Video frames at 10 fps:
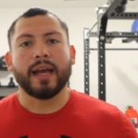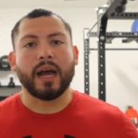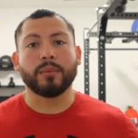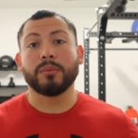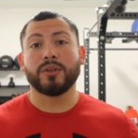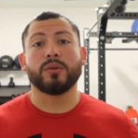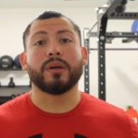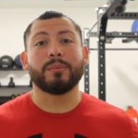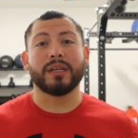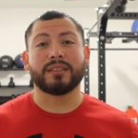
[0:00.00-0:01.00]
I'm gonna be doing
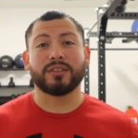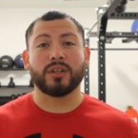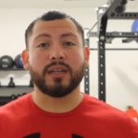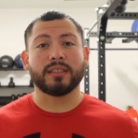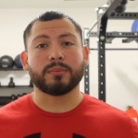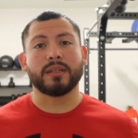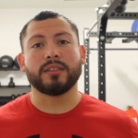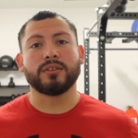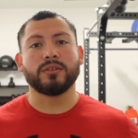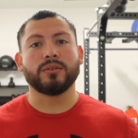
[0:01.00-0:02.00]
my best to try to explain
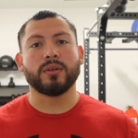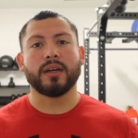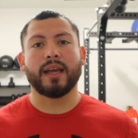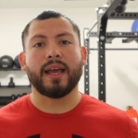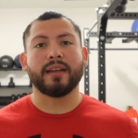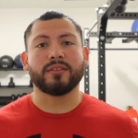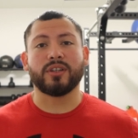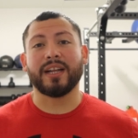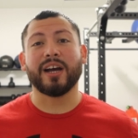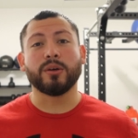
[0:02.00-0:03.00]
it to you and
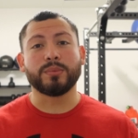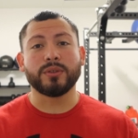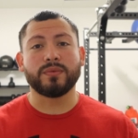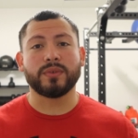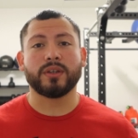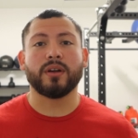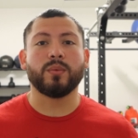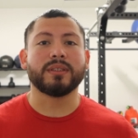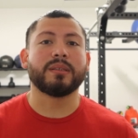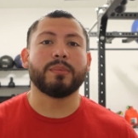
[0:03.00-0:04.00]
try to help you figure out
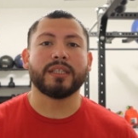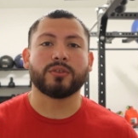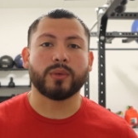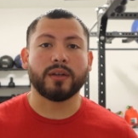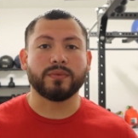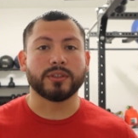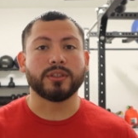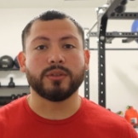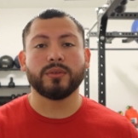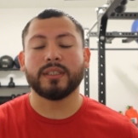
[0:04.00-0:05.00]
what's the best route for
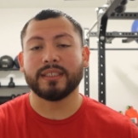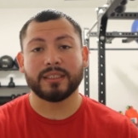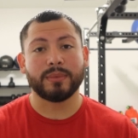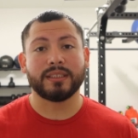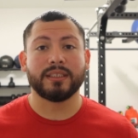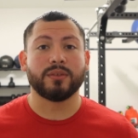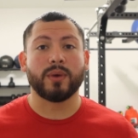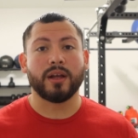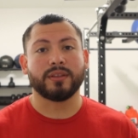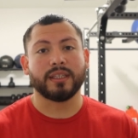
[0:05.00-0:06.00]
you. And this is basically the
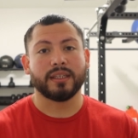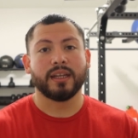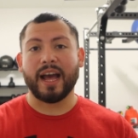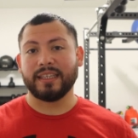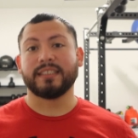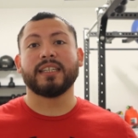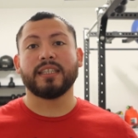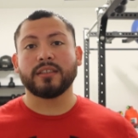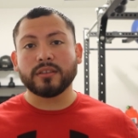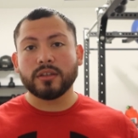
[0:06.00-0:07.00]
route that I
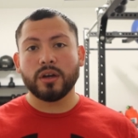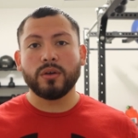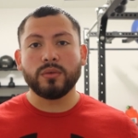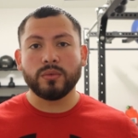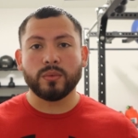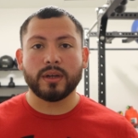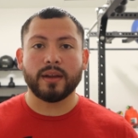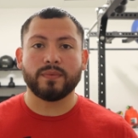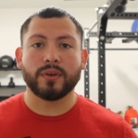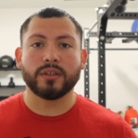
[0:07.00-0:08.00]
didn't go when I
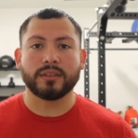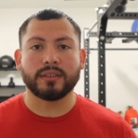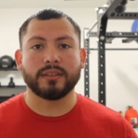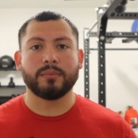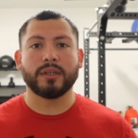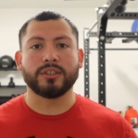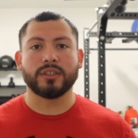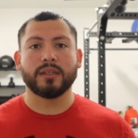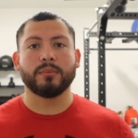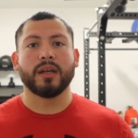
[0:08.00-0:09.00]
first did my
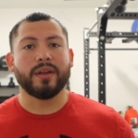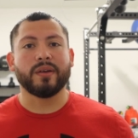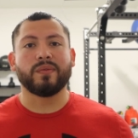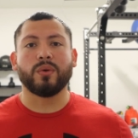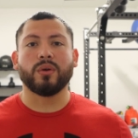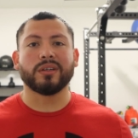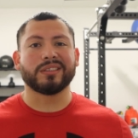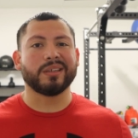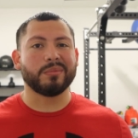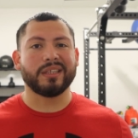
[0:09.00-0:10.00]
gym. Therefore,
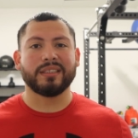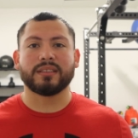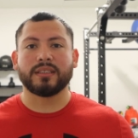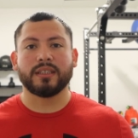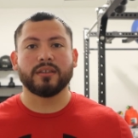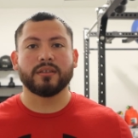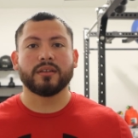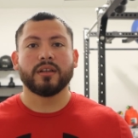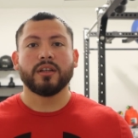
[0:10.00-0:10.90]
some things in here